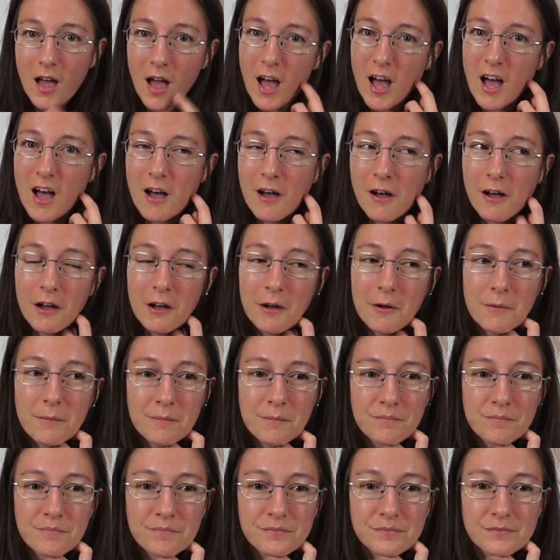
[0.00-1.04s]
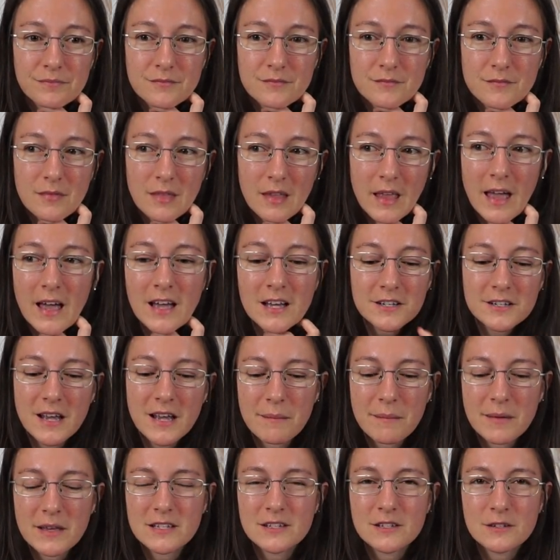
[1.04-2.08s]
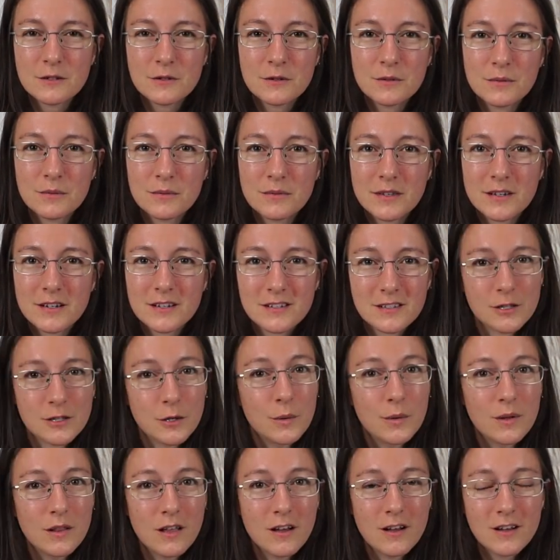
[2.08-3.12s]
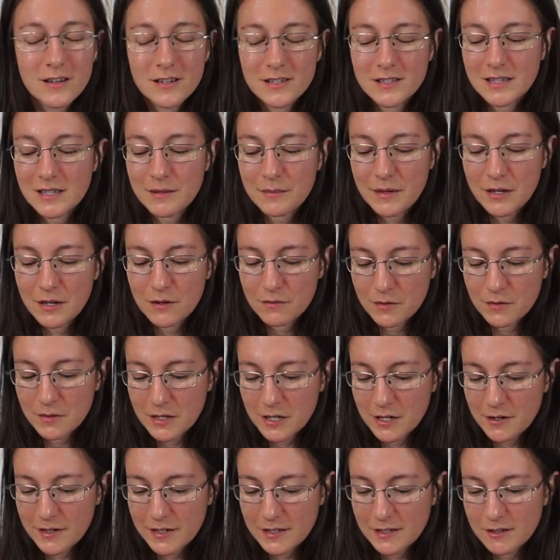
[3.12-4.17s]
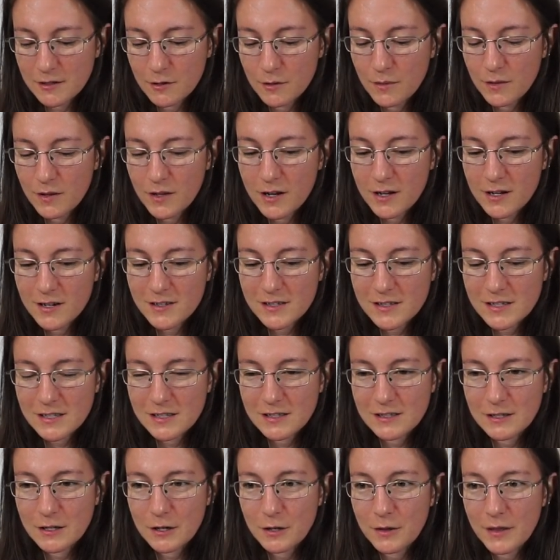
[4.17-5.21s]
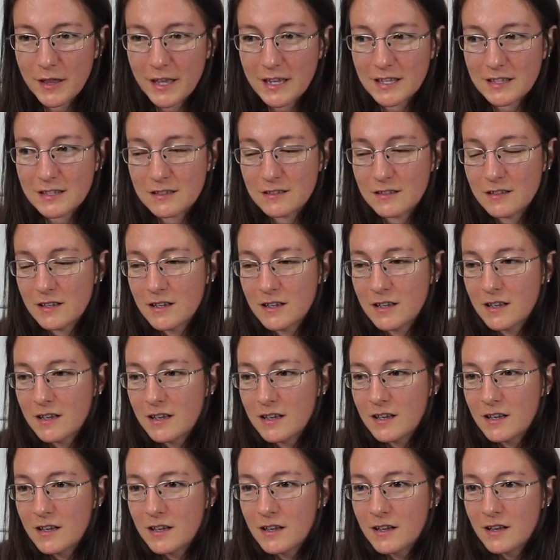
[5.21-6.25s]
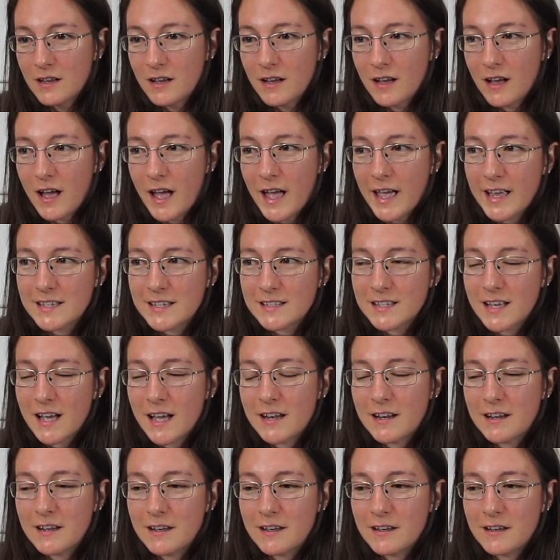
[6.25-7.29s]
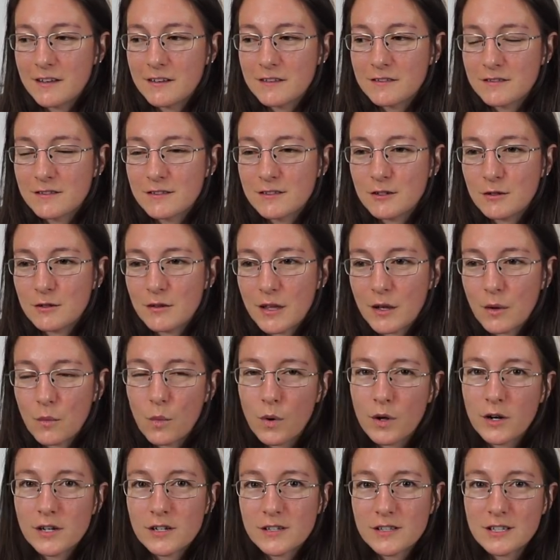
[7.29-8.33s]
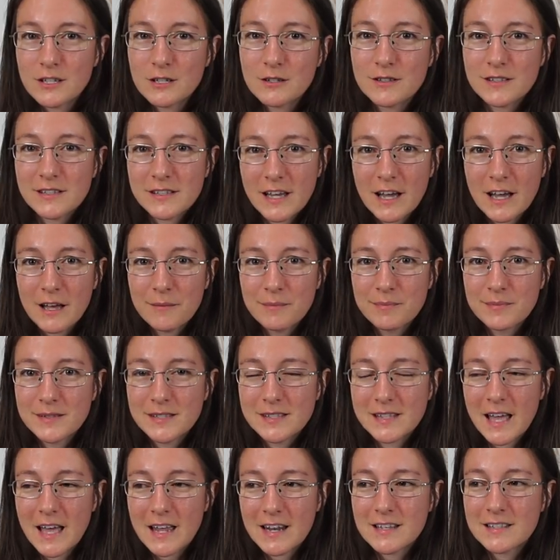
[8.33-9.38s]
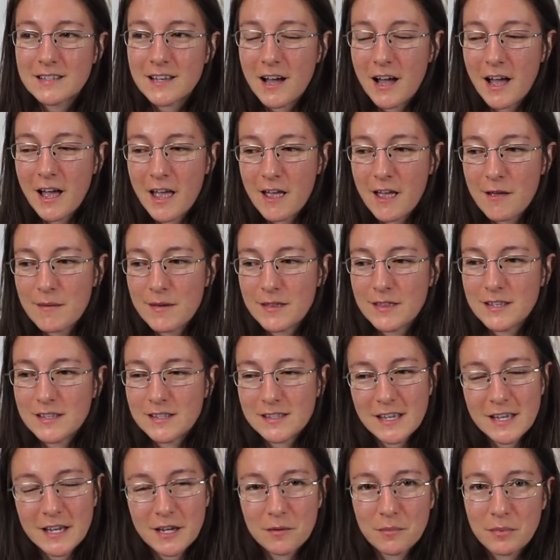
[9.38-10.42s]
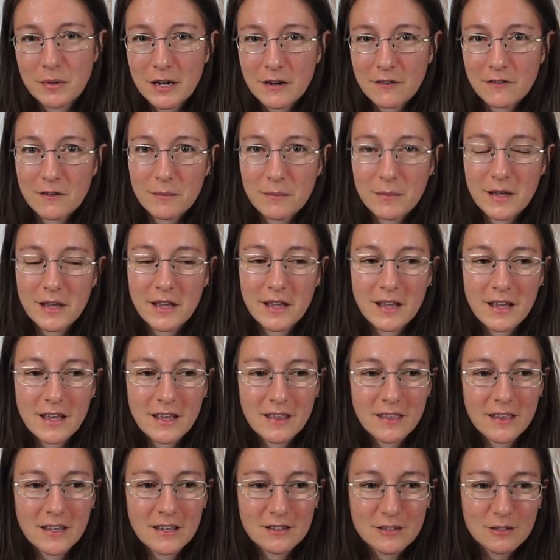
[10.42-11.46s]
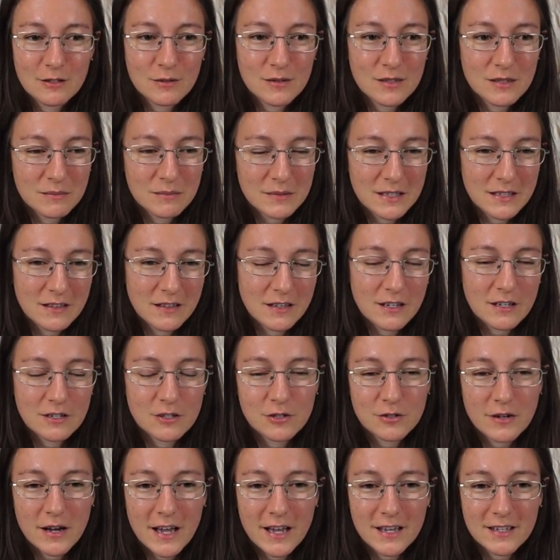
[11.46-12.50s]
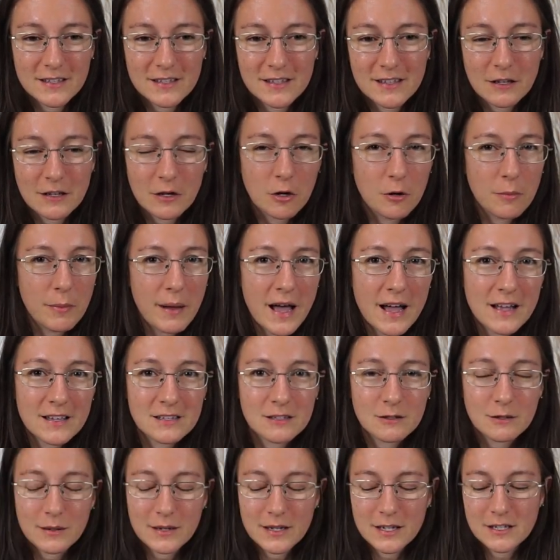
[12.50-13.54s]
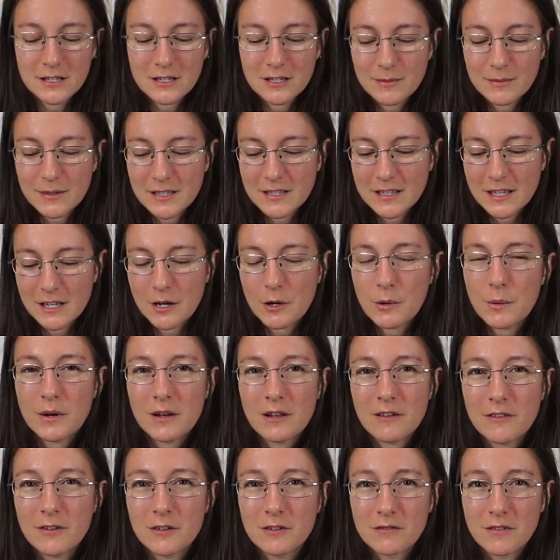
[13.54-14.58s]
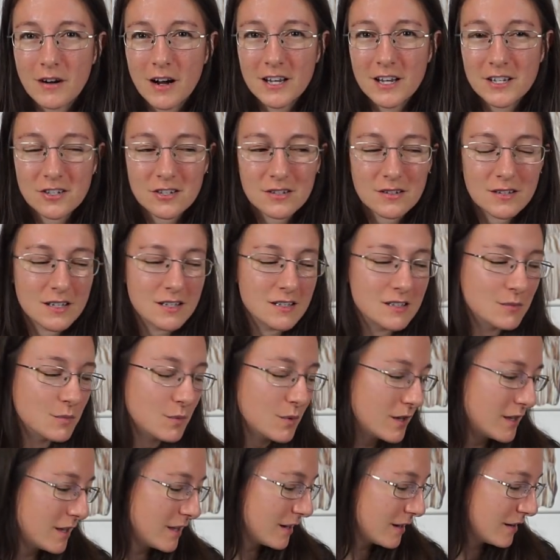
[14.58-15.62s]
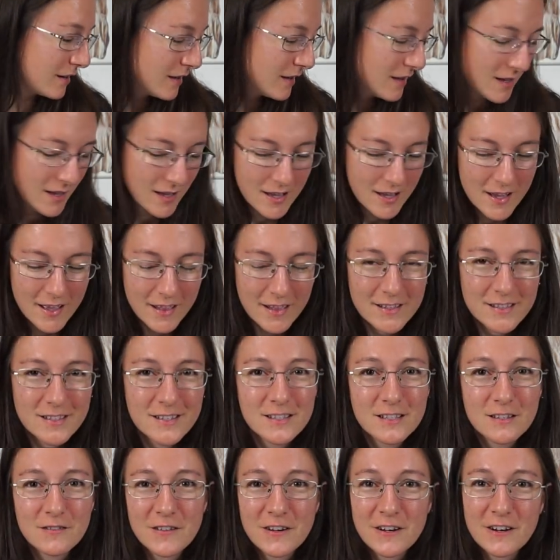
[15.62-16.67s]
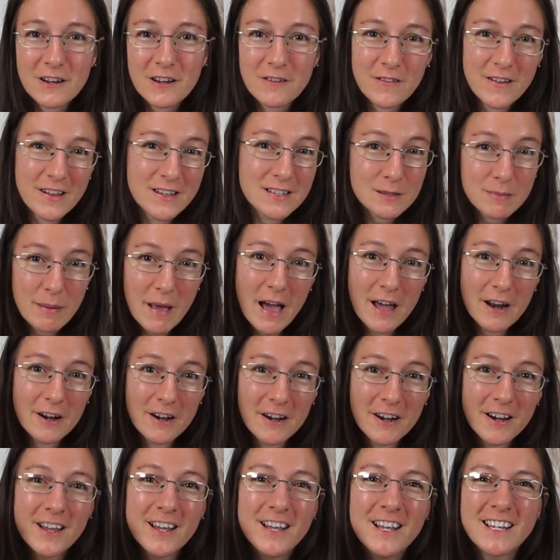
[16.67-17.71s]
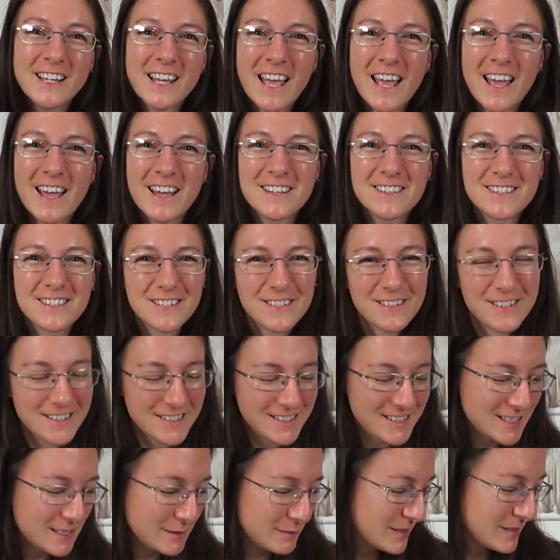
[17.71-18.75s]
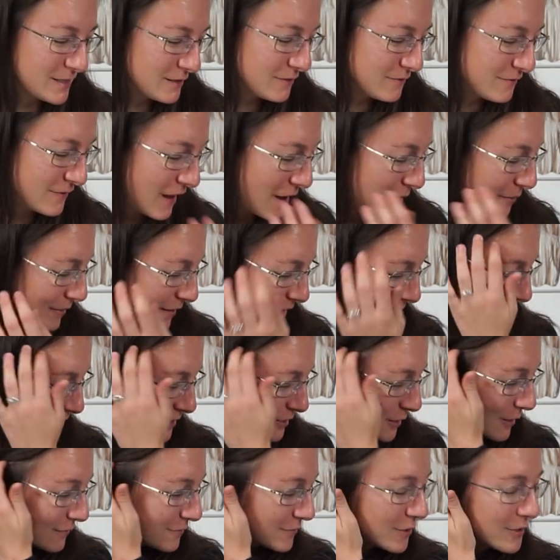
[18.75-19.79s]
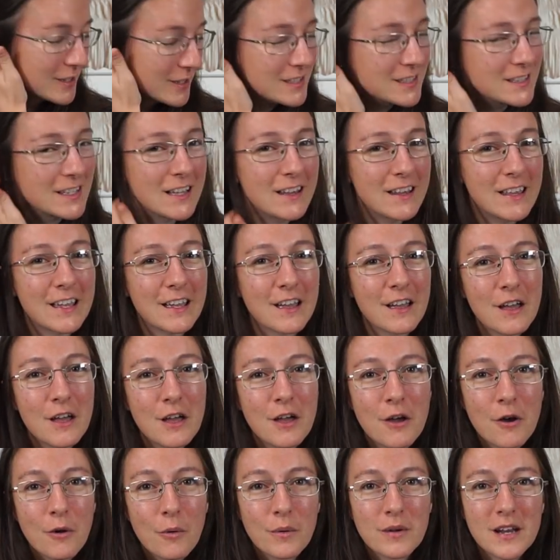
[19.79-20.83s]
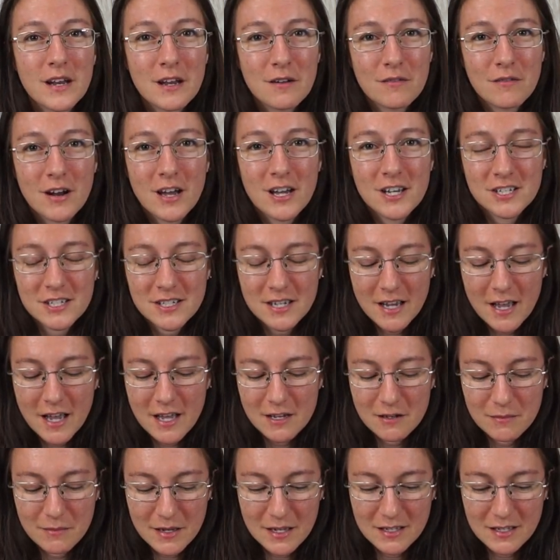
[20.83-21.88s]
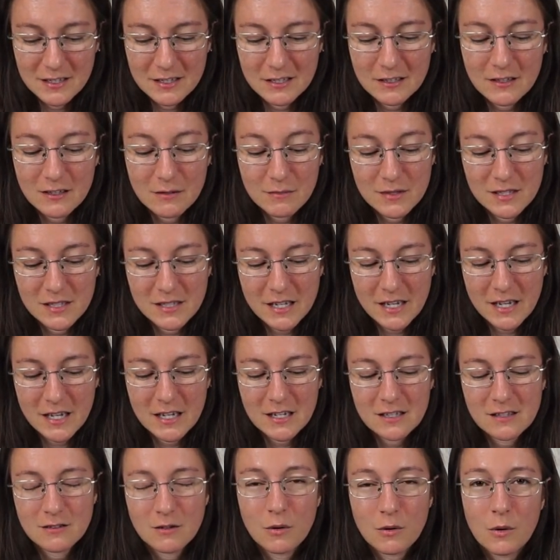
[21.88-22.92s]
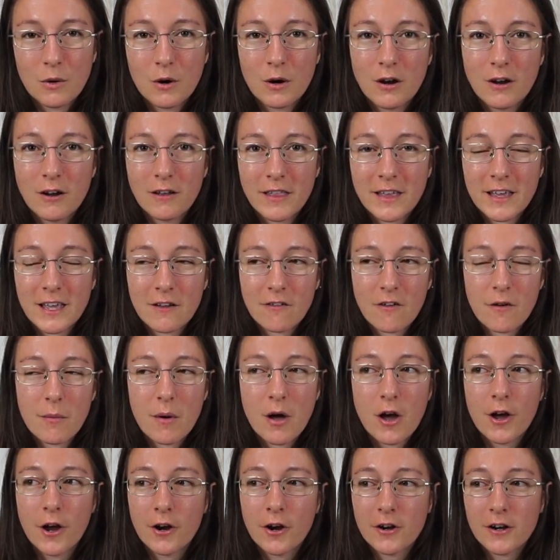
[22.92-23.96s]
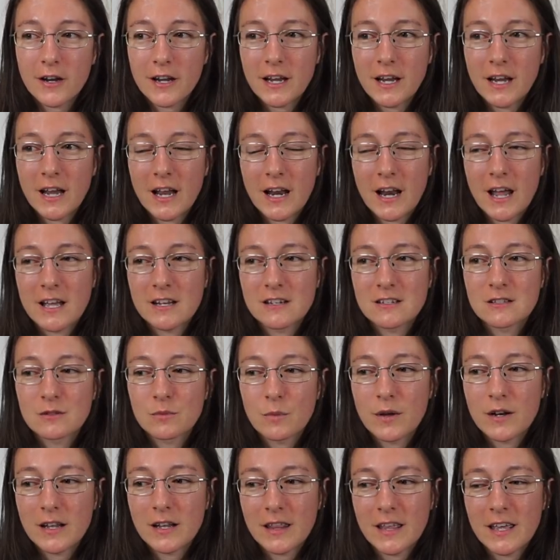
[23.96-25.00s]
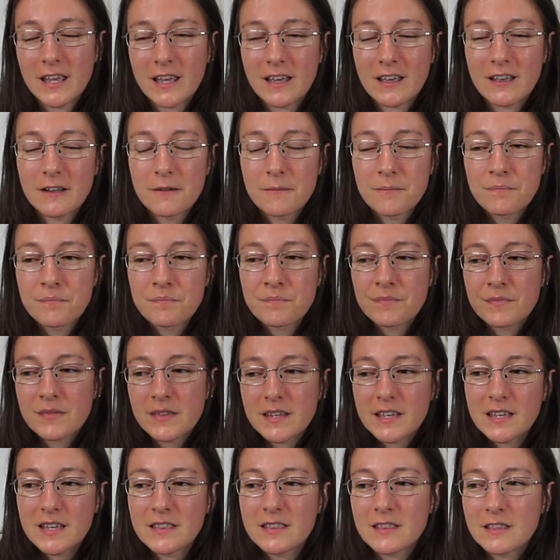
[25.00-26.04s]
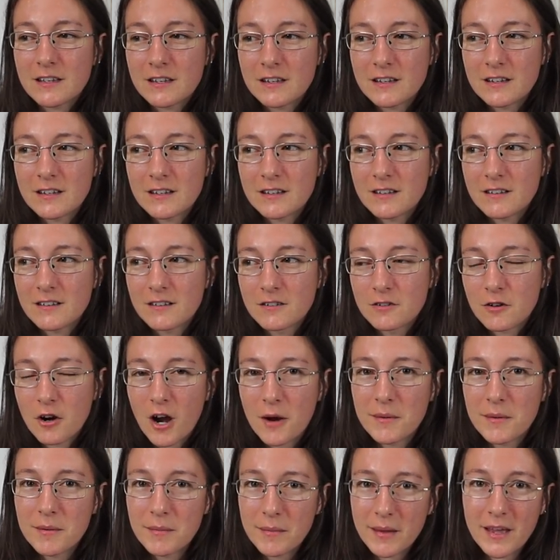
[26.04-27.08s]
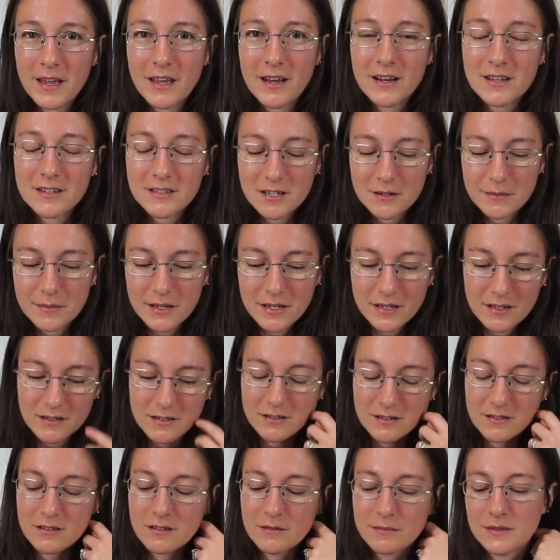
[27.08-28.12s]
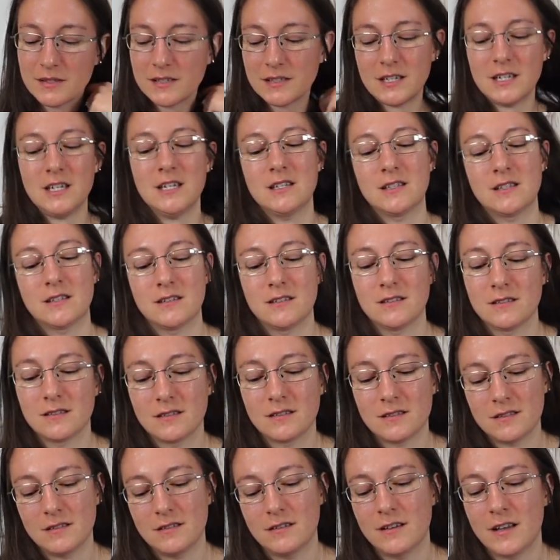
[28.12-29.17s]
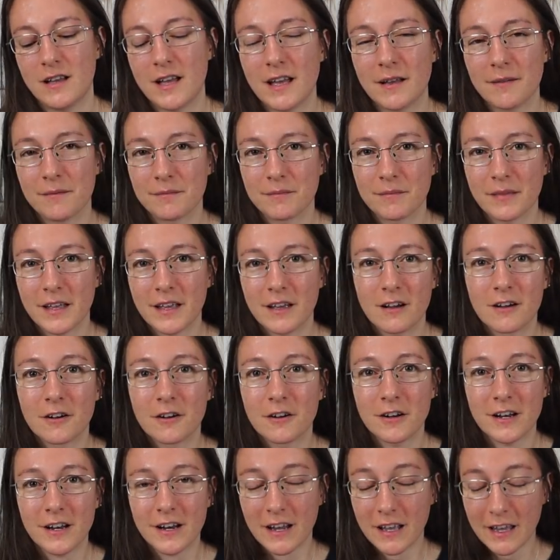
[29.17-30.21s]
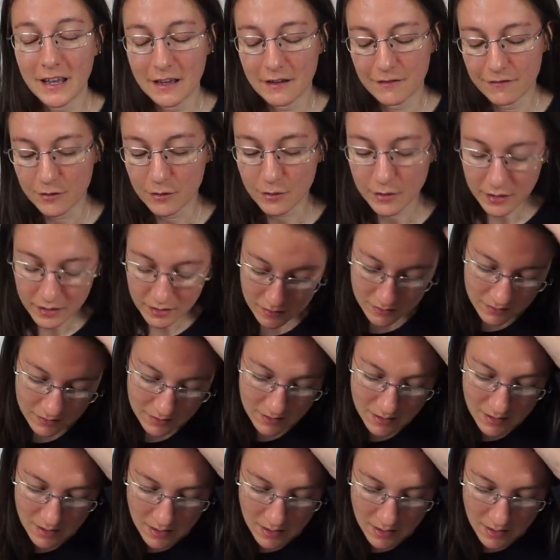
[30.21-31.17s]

Actually, I may do their sew along because they make really great sew alongs. And so like, I guess kind of do like one or two steps at a time and then take a break from it and like do something like a dress and then go back to it just because I don't want to feel rushed because one, this is a very advanced pattern and two, that's expensive fabric. So I've noticed that like when I rush, I kind of make silly mistakes or like if I'm hungry and I just want to like get the garment made, I start making silly mistakes because I'm like hungry and I can't focus.